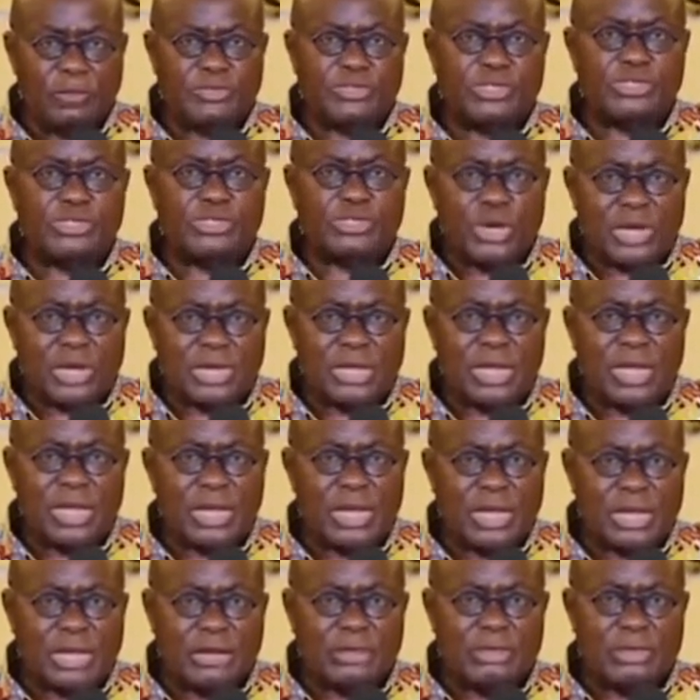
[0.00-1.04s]
of strict
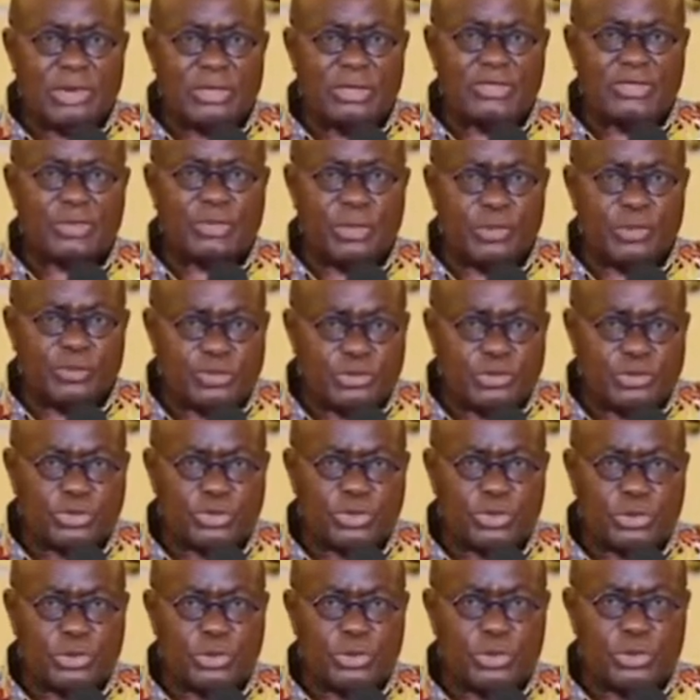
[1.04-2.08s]
adherence to the
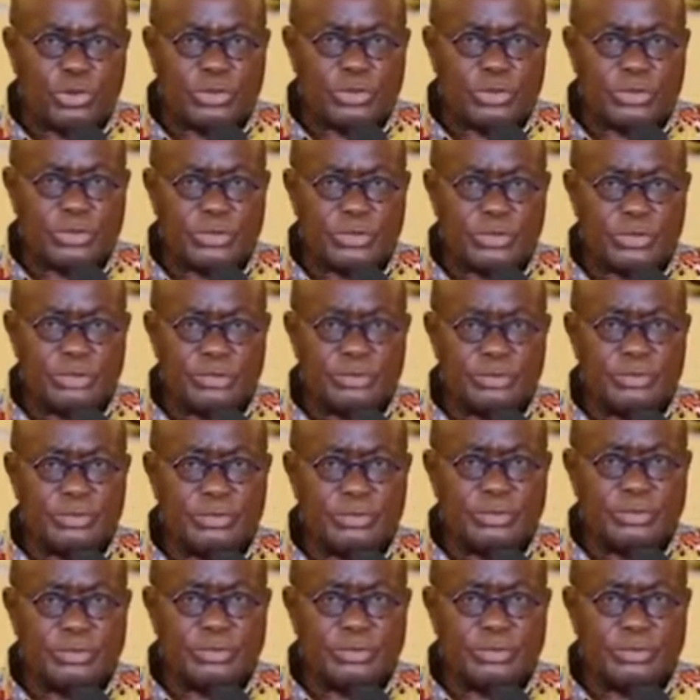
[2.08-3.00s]
protocols.